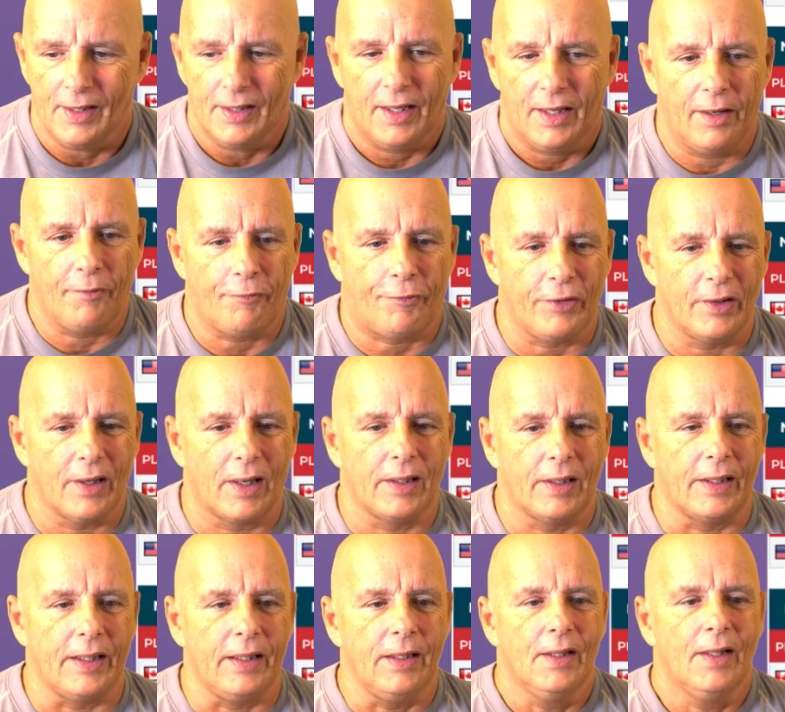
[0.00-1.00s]
And
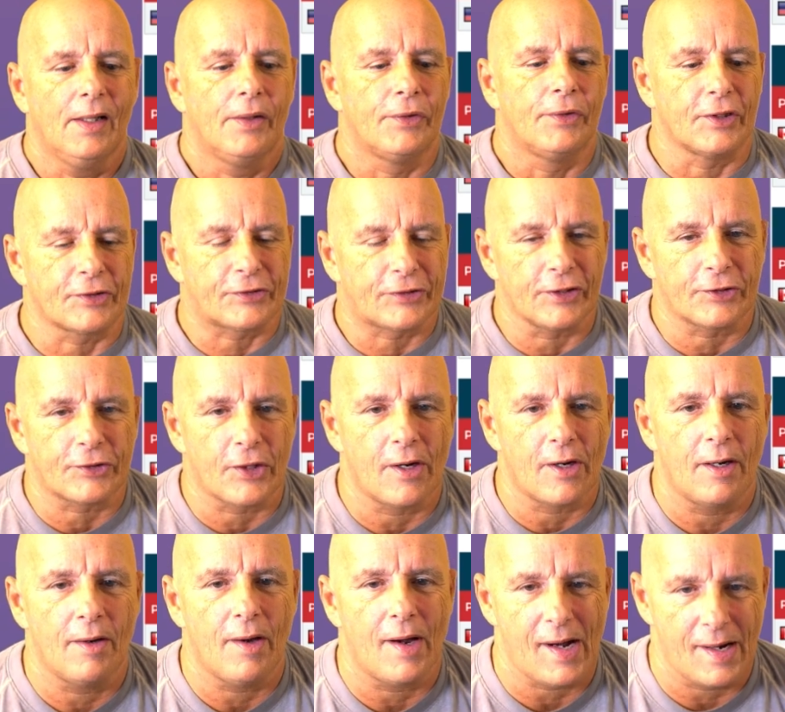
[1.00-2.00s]
finally, this is
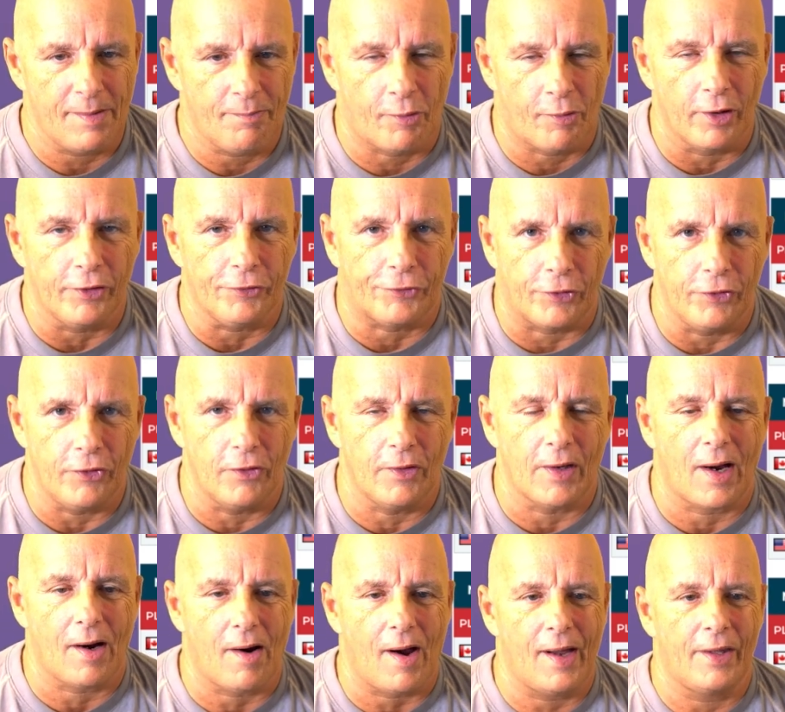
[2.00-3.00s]
I bring to you
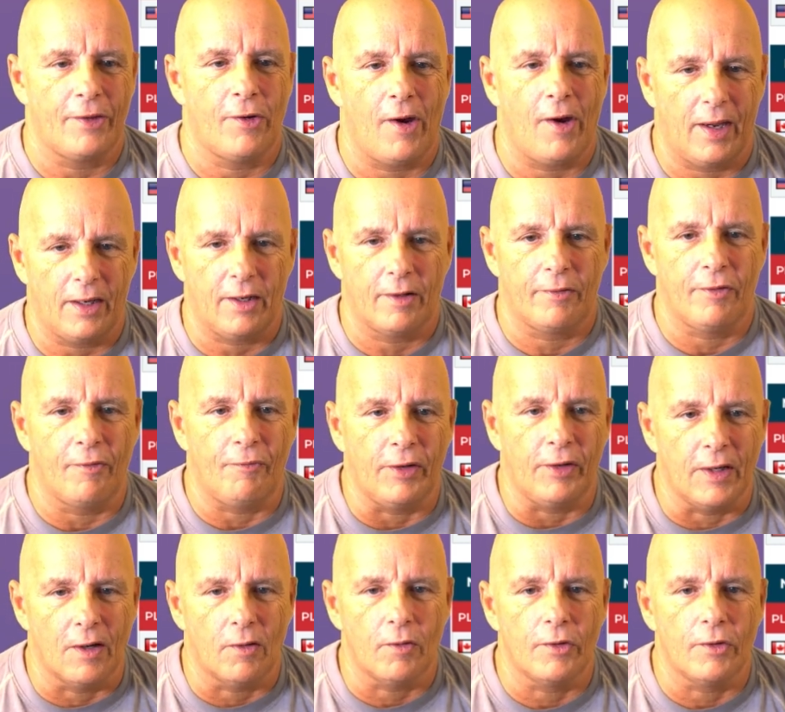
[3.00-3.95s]
now at the end of the video,